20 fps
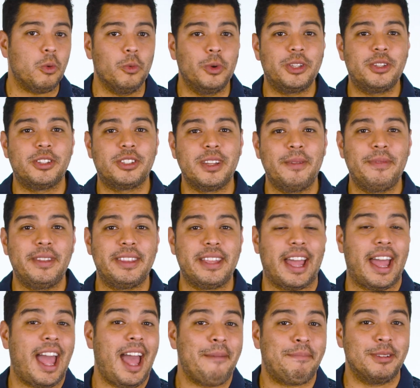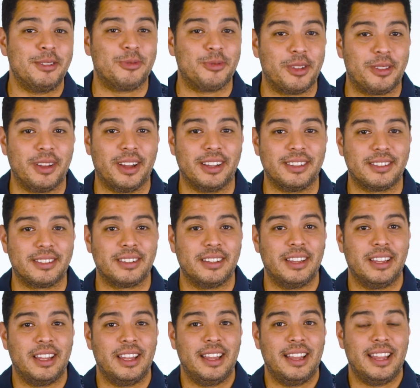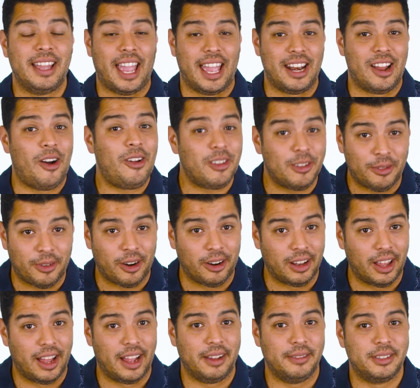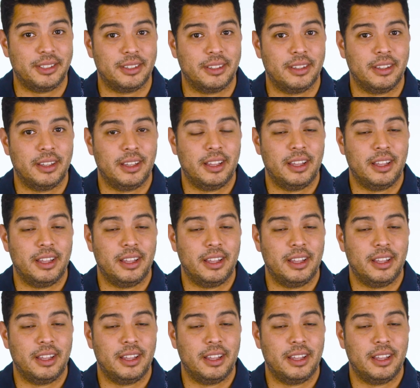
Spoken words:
which is something that happens with us in all of our lives.